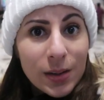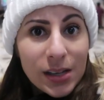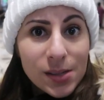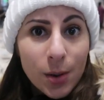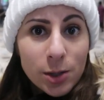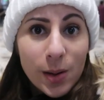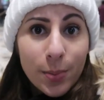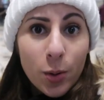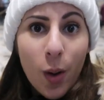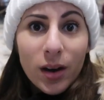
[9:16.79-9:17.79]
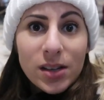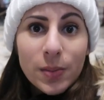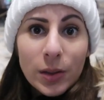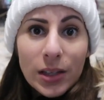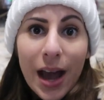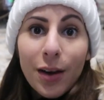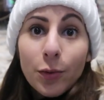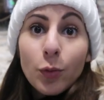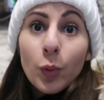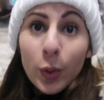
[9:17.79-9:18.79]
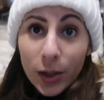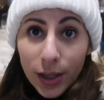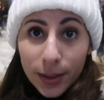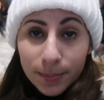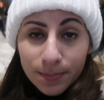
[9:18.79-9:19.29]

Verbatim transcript: because most people wanted to build it out of wood.